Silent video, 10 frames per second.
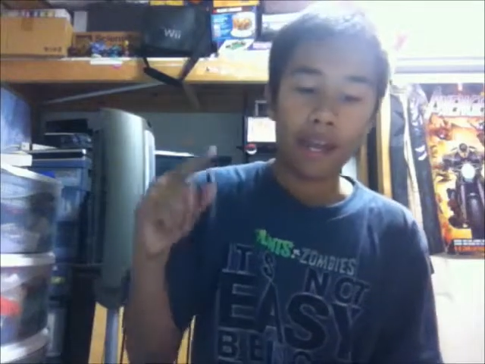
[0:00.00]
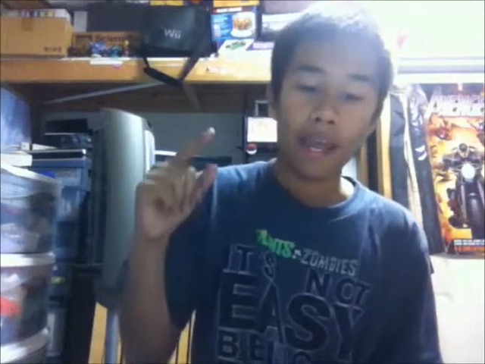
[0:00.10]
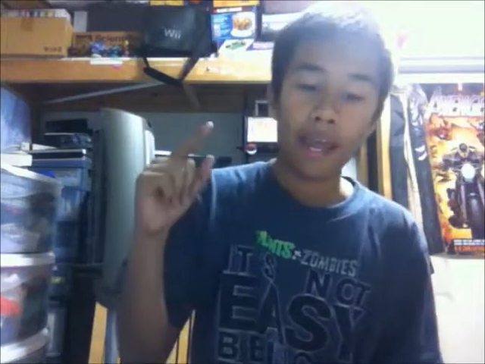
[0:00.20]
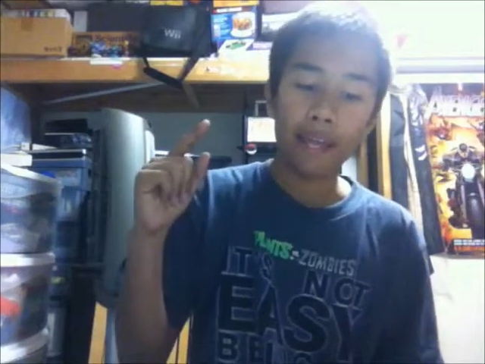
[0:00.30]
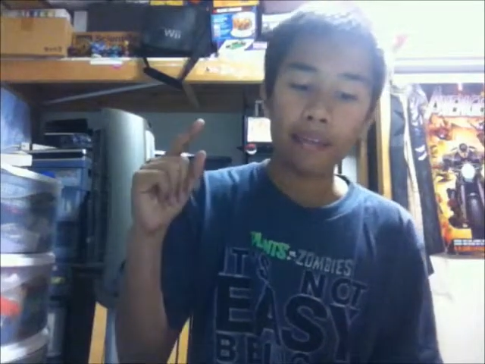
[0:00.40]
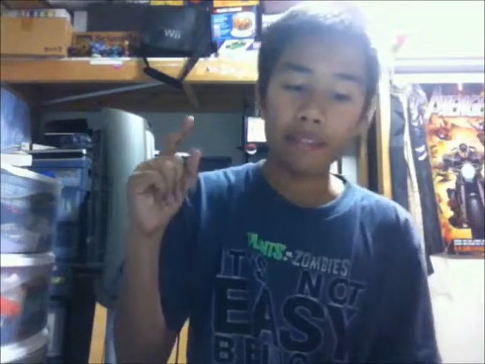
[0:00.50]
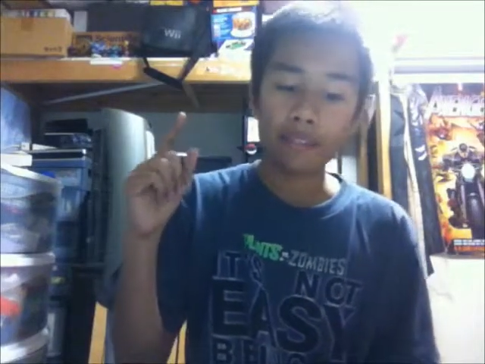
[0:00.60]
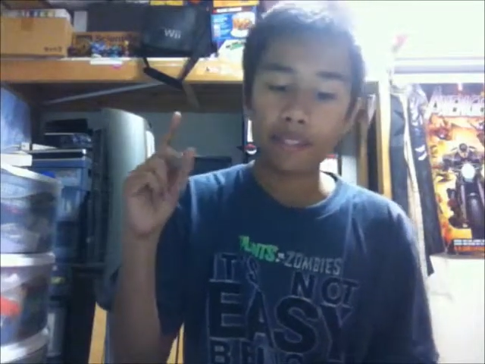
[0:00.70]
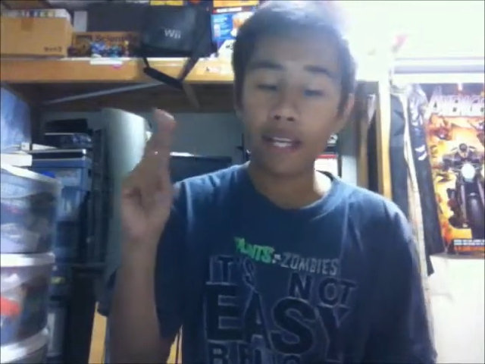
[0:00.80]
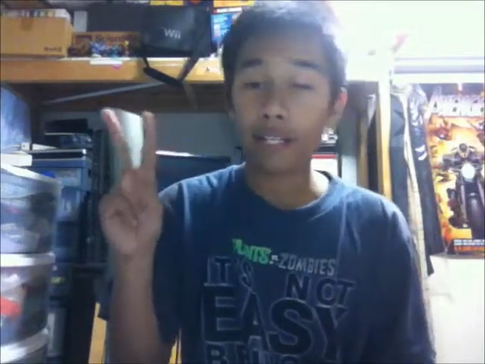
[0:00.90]

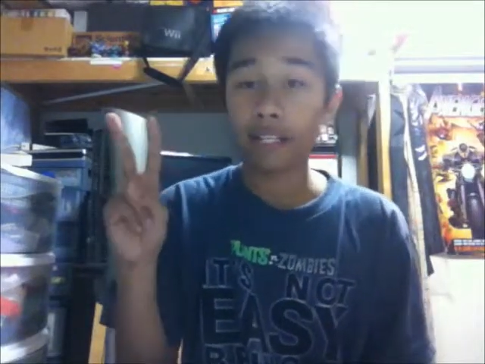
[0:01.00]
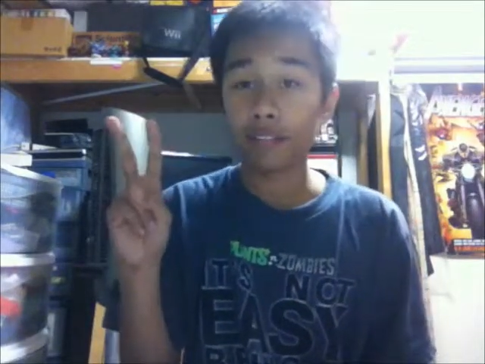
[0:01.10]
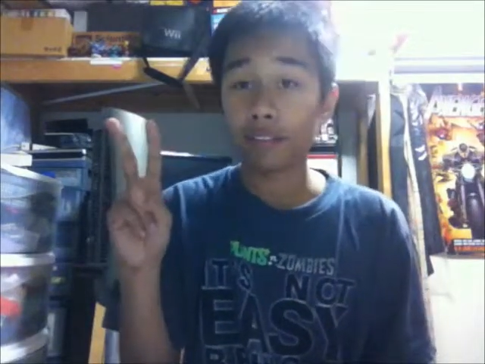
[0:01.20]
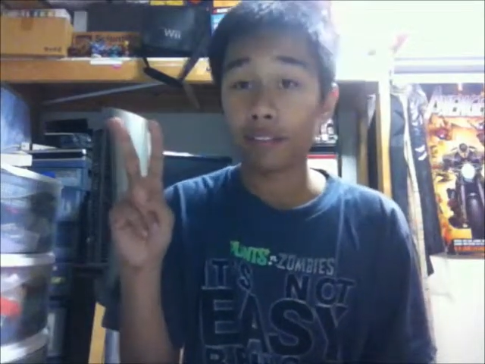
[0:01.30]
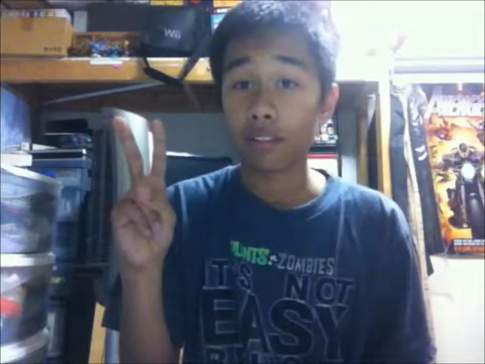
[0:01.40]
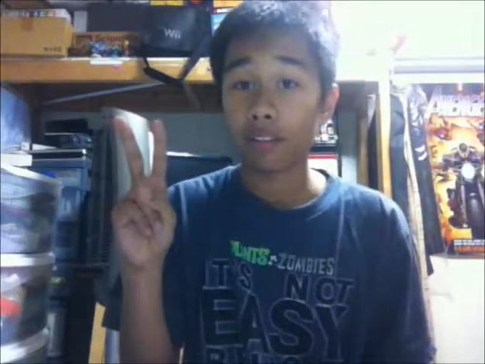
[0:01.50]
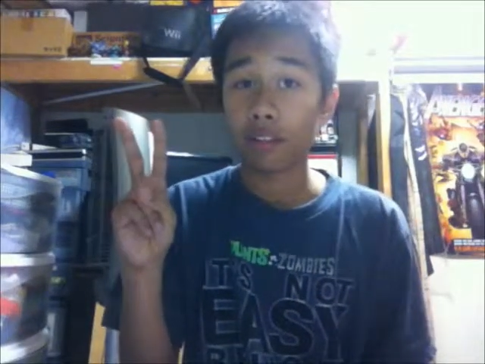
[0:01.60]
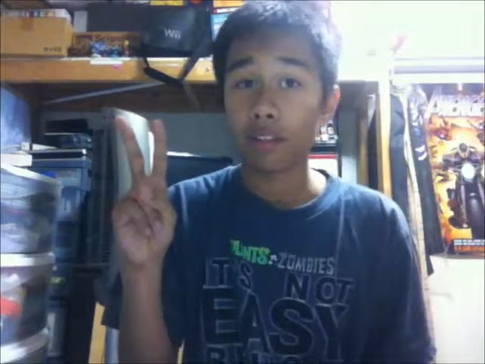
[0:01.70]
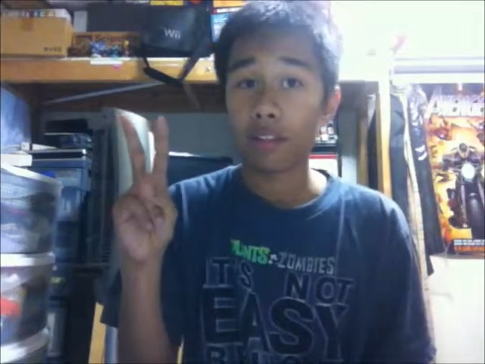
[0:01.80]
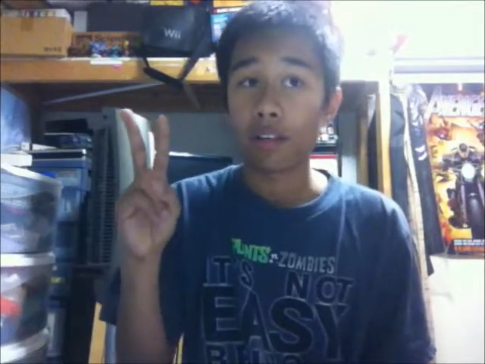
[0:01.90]
And second,
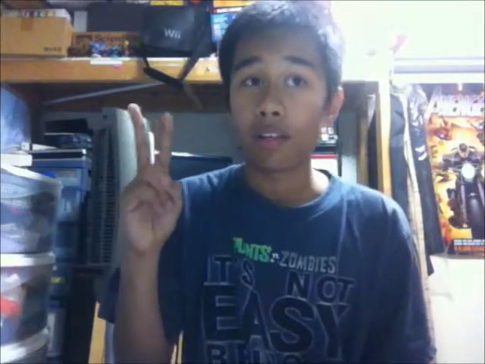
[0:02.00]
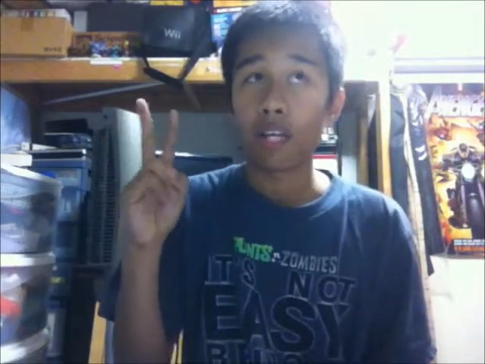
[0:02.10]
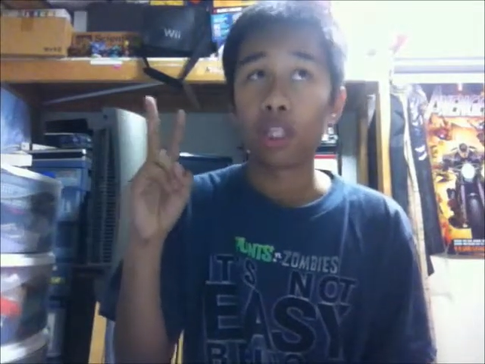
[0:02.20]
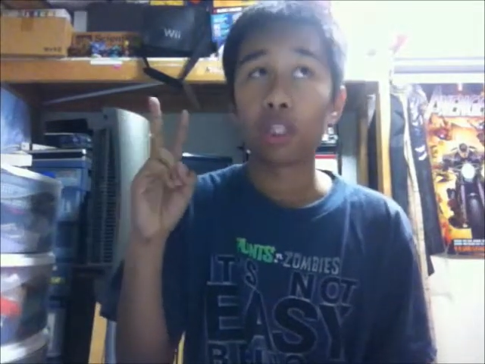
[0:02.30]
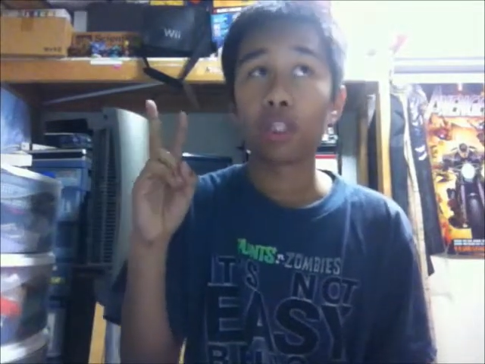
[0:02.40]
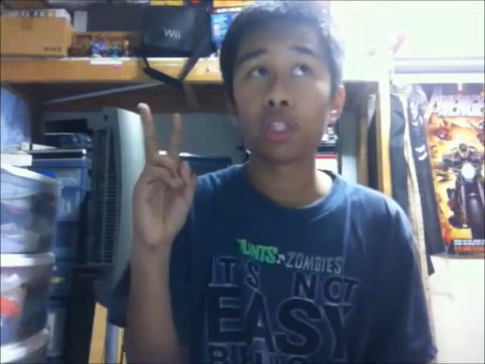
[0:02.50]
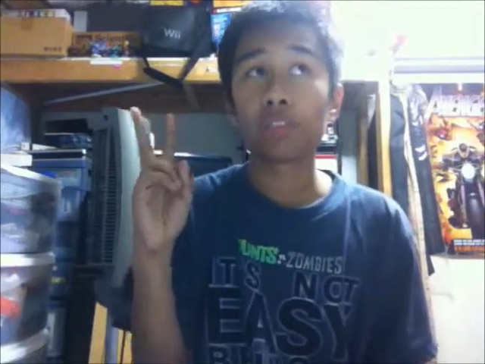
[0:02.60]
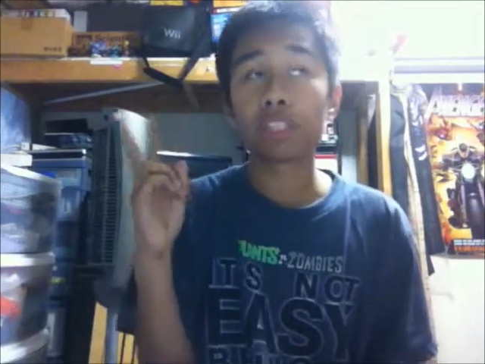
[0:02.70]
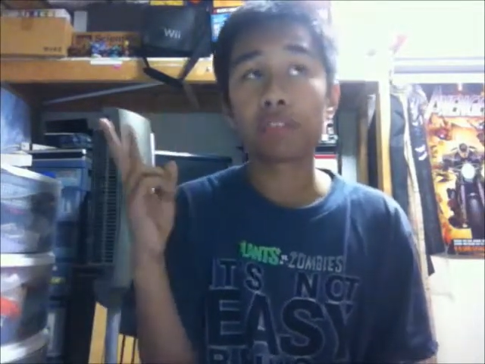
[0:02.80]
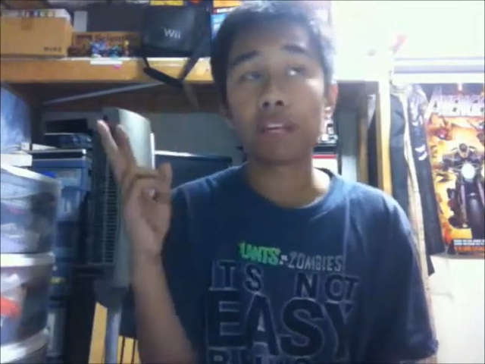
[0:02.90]
due
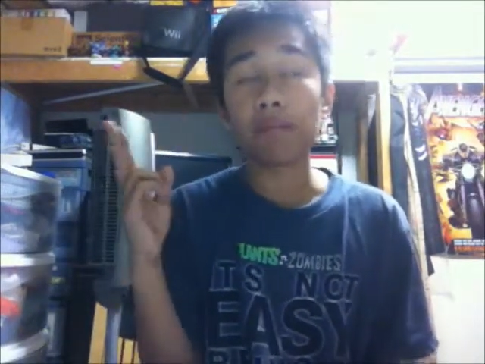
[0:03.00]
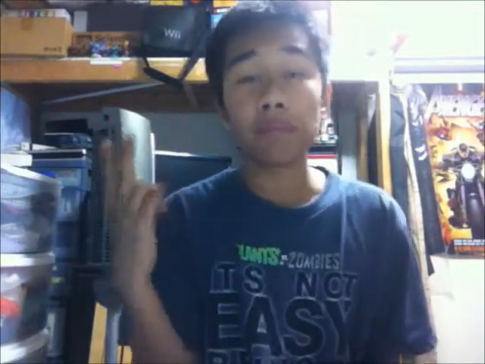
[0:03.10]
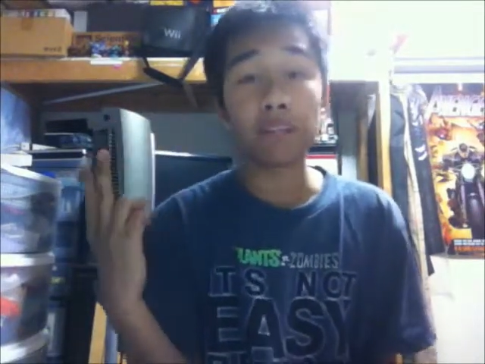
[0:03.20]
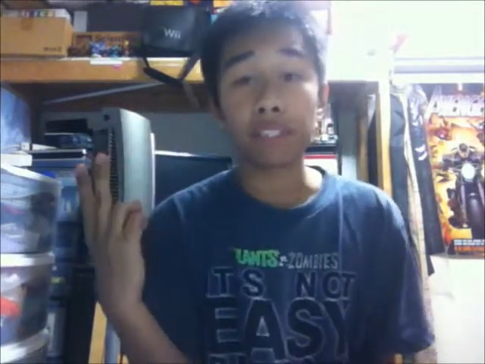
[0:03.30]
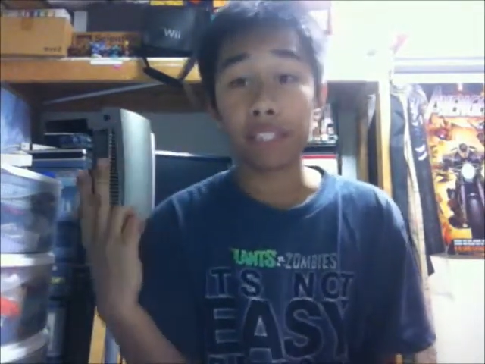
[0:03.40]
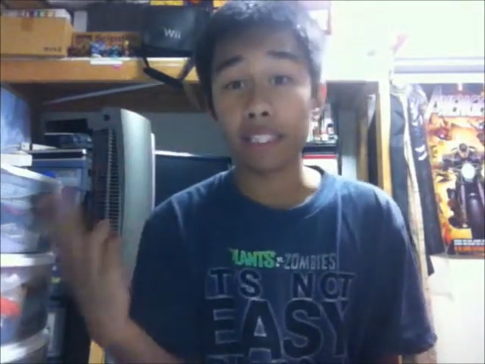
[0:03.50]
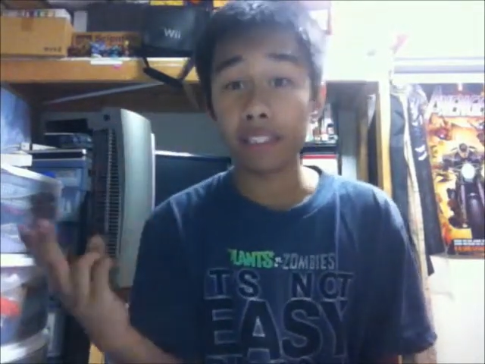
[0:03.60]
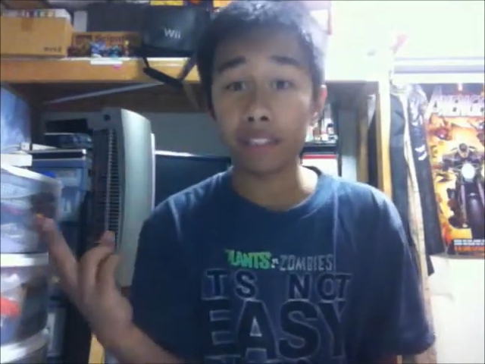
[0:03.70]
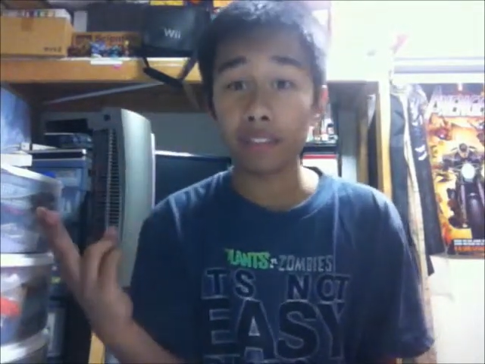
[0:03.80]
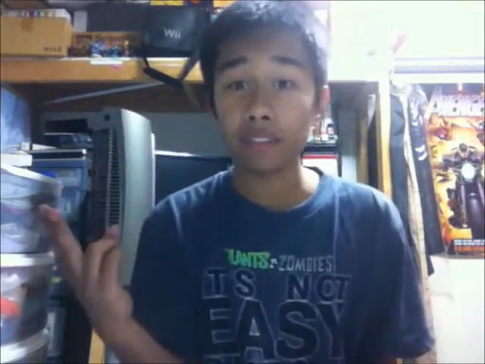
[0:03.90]
to its vampiric
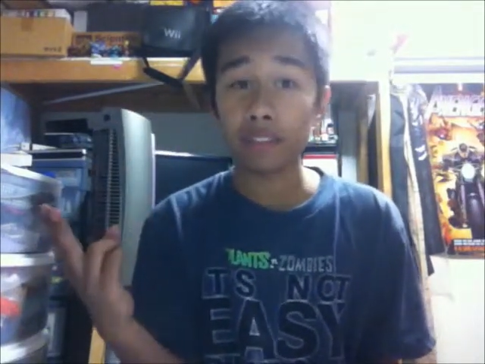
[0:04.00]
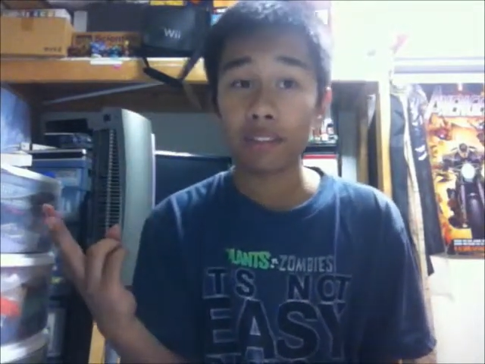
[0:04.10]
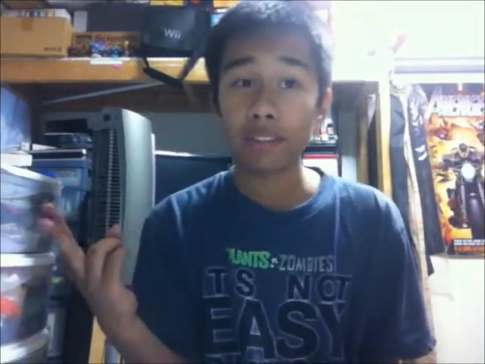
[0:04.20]
nature,